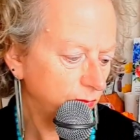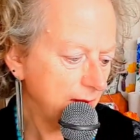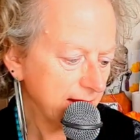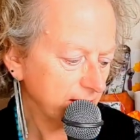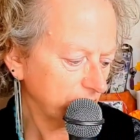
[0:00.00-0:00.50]

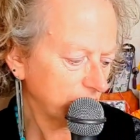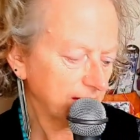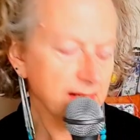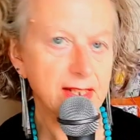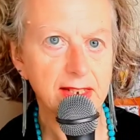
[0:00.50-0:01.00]
one
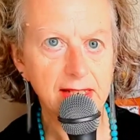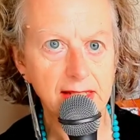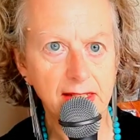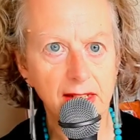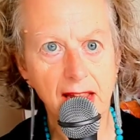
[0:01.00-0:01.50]
was in
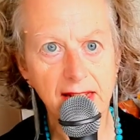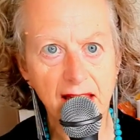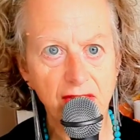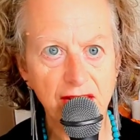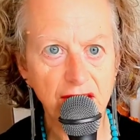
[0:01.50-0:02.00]

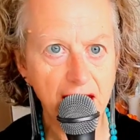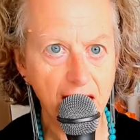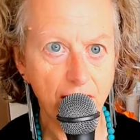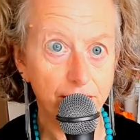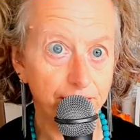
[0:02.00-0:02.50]
another
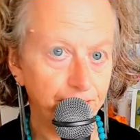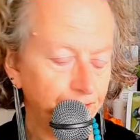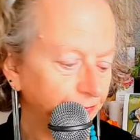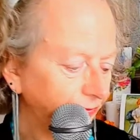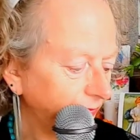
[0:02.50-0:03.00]
town.
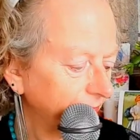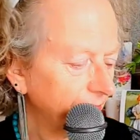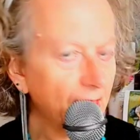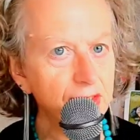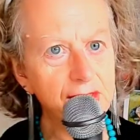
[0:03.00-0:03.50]

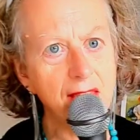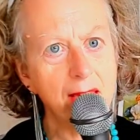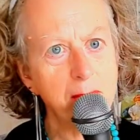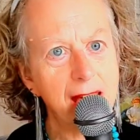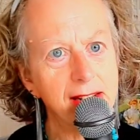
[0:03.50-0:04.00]
So
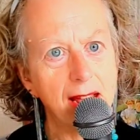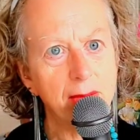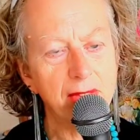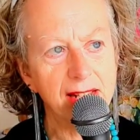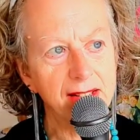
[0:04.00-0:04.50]
they made
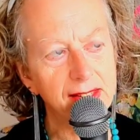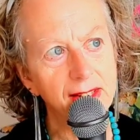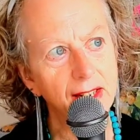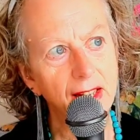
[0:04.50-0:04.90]
up these